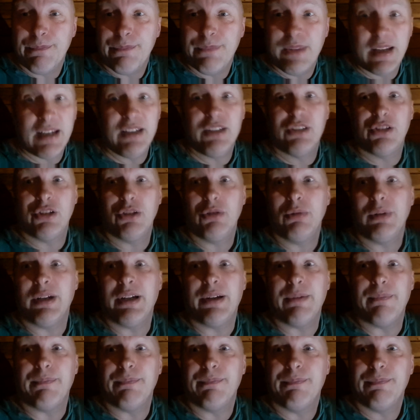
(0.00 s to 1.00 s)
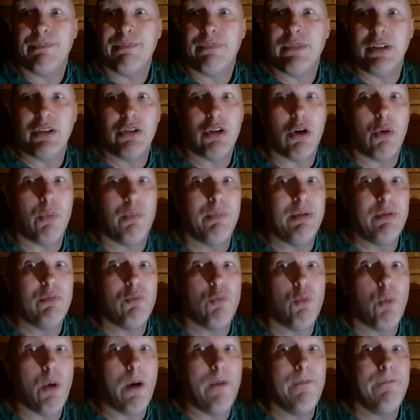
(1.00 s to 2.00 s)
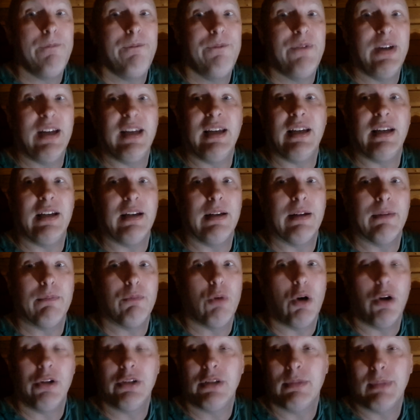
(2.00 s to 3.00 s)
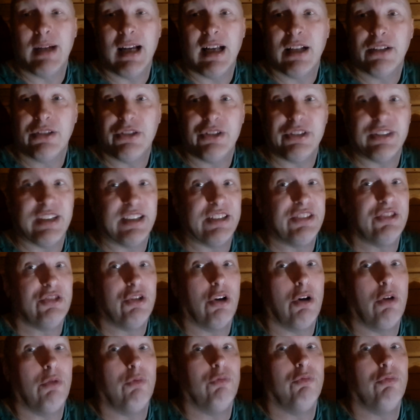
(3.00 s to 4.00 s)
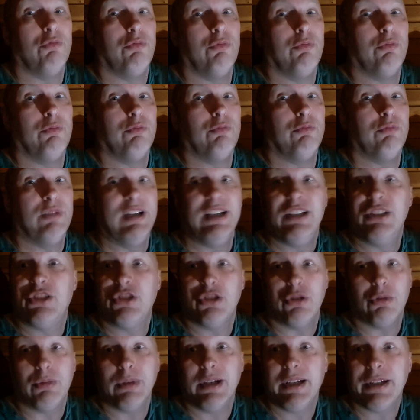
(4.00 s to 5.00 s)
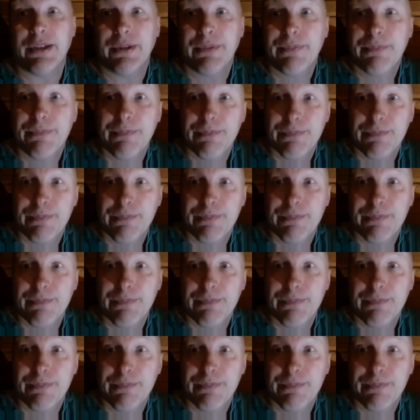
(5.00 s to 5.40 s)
They insult it. There's not been one thing what a artist has not insulted.